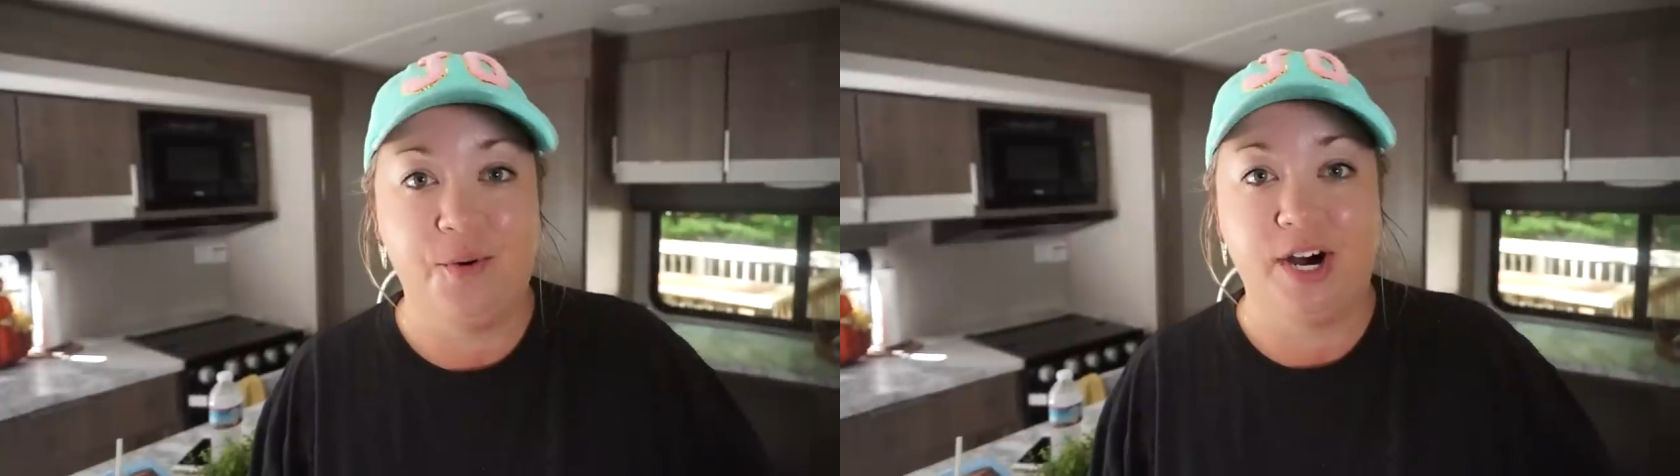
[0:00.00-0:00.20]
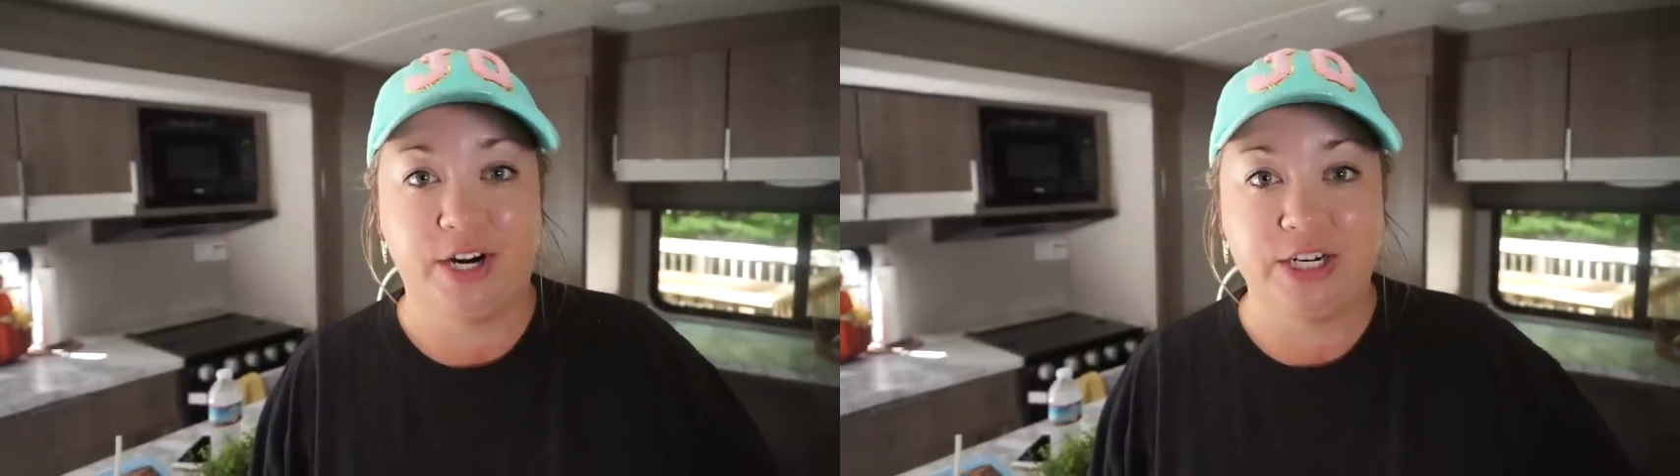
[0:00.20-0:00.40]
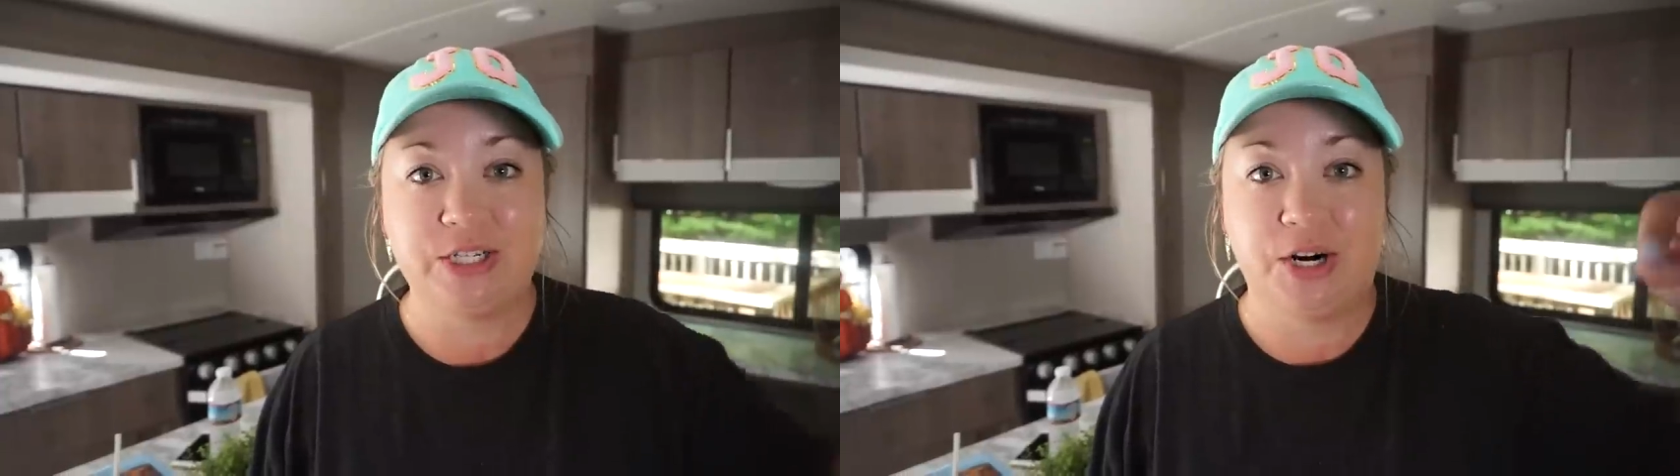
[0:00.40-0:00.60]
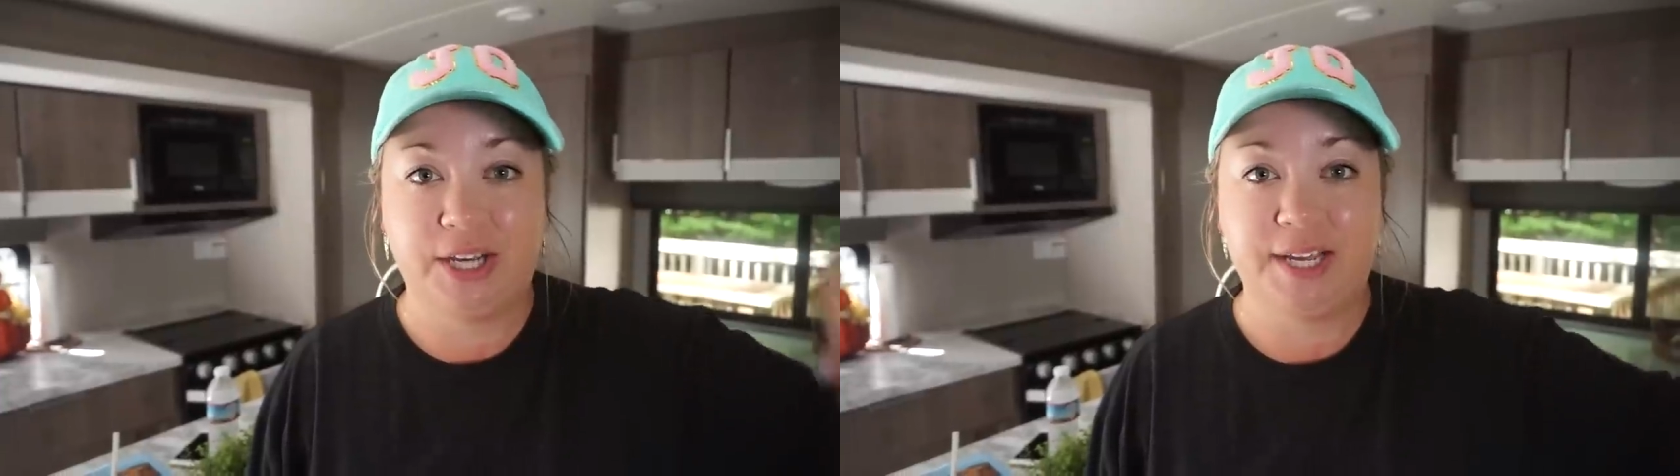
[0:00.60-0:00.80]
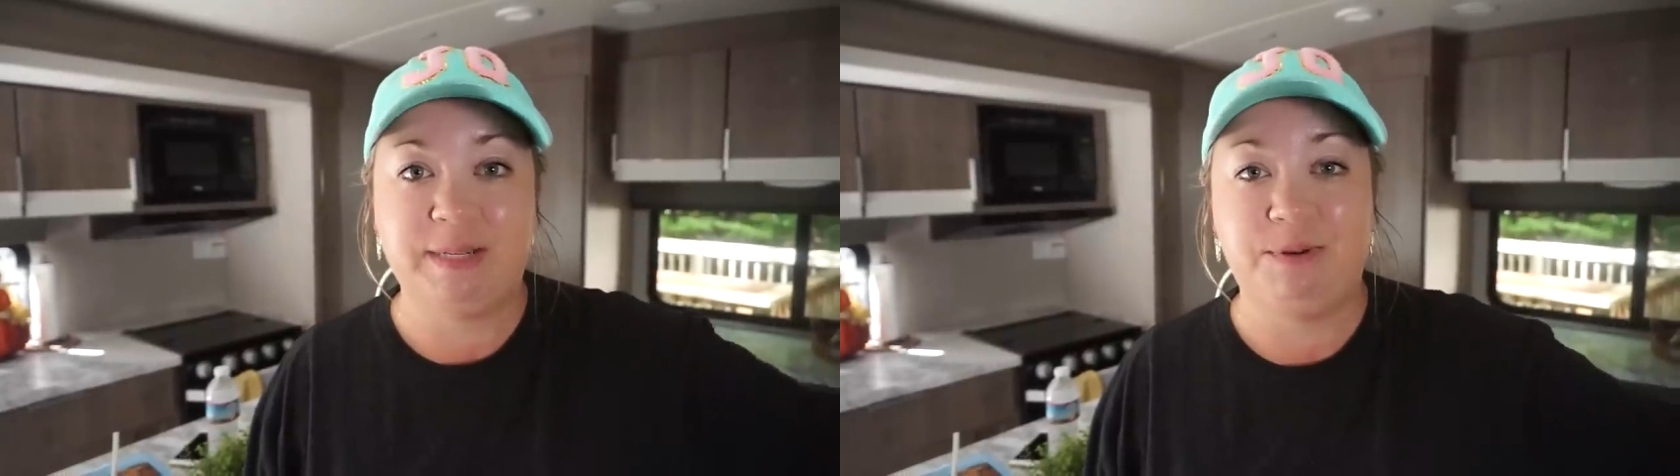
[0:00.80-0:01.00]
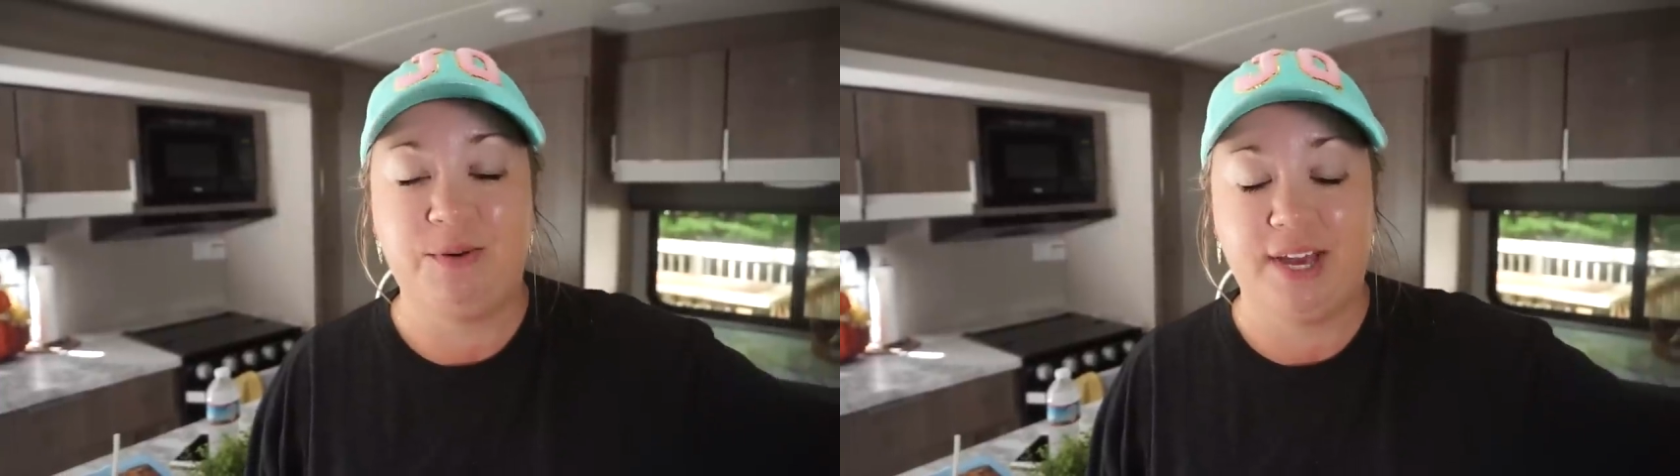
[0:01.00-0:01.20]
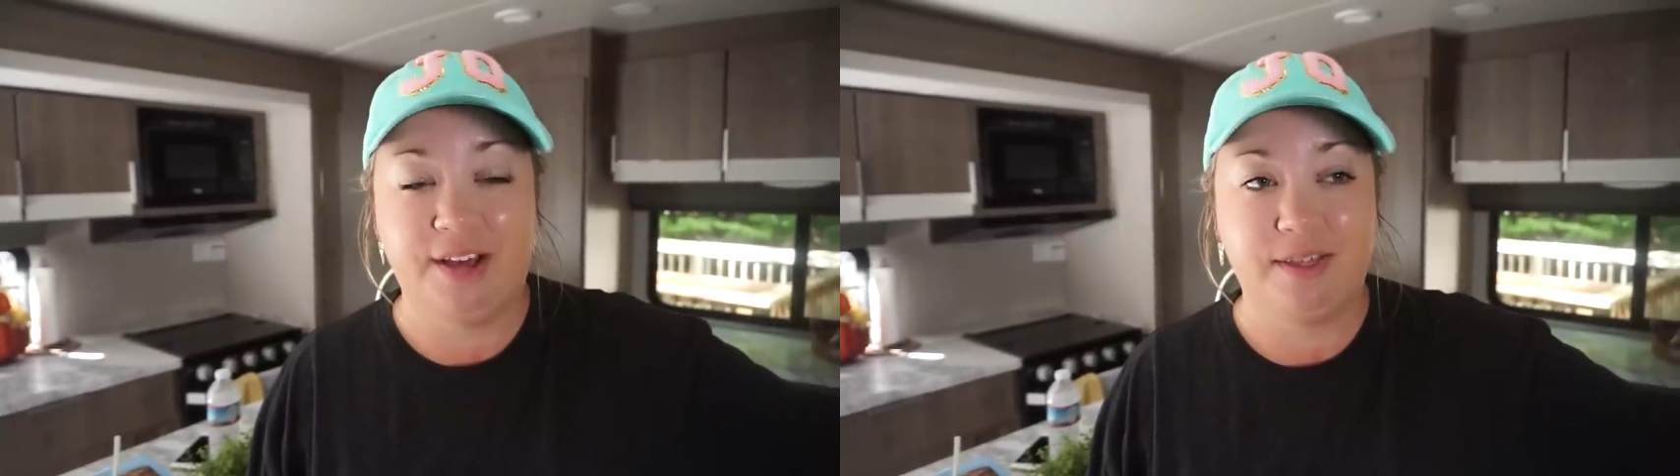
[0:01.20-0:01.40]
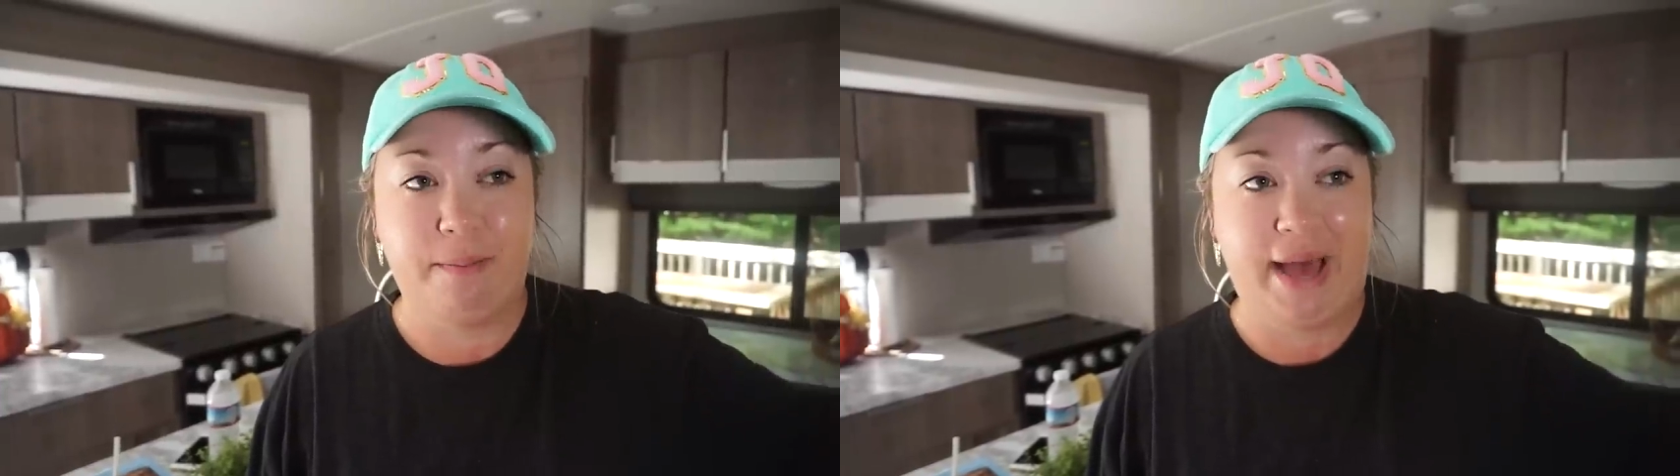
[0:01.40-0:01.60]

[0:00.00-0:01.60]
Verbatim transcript: water start like spewing out the